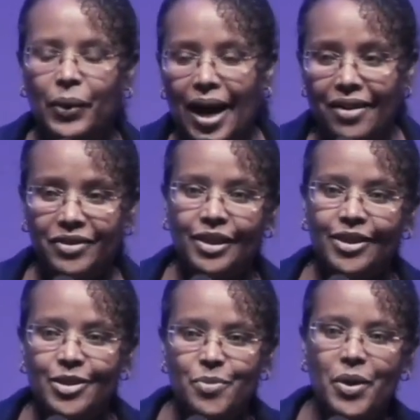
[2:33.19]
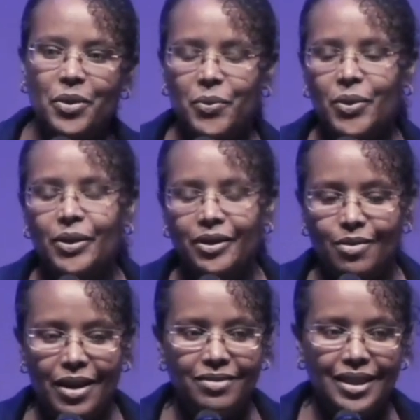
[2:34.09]
we have to learn about the world
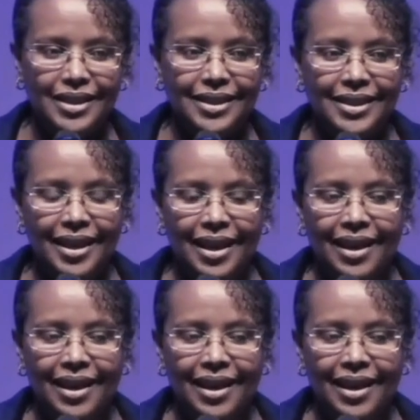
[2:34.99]
around us,